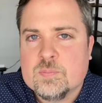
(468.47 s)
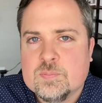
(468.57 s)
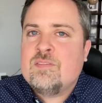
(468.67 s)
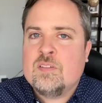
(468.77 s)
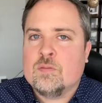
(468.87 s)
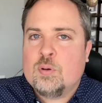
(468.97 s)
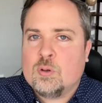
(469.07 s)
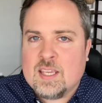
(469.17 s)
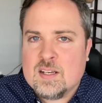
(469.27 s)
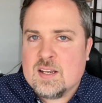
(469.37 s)
I've even
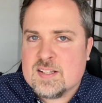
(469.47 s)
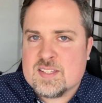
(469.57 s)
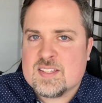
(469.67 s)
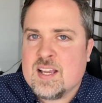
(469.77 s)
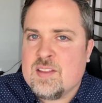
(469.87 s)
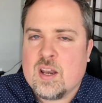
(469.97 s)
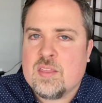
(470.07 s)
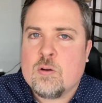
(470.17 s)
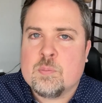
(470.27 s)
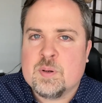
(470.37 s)
pulled candidates aside that I
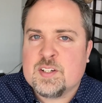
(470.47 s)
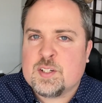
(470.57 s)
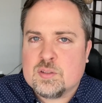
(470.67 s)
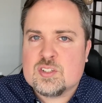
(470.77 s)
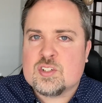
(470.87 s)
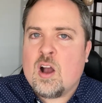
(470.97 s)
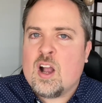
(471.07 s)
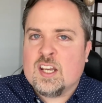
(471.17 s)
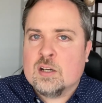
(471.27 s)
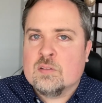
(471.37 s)
thought were particularly
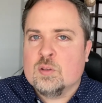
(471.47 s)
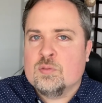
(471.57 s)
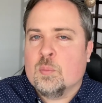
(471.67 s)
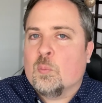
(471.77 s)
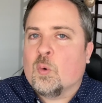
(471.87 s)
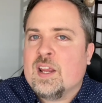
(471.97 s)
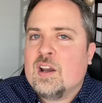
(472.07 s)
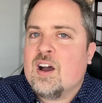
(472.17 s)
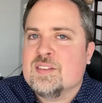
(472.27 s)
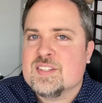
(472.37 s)
strong and interviewed them
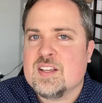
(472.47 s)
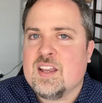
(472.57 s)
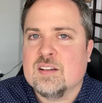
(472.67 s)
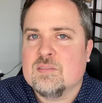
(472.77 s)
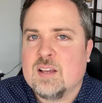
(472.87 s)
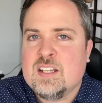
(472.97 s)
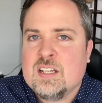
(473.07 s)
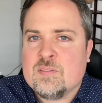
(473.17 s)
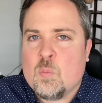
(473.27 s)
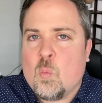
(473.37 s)
right on site. I didn't
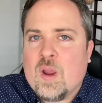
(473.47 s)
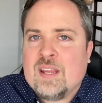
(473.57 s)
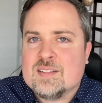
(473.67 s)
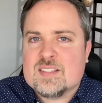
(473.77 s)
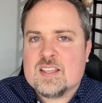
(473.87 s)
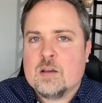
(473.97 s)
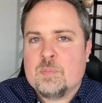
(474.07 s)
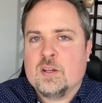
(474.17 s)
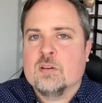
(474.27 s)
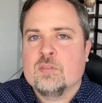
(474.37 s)
even wait to set up
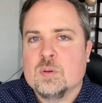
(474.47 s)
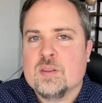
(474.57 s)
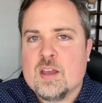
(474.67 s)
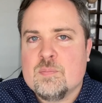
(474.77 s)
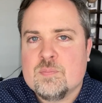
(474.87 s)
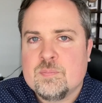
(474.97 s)
an interview with them.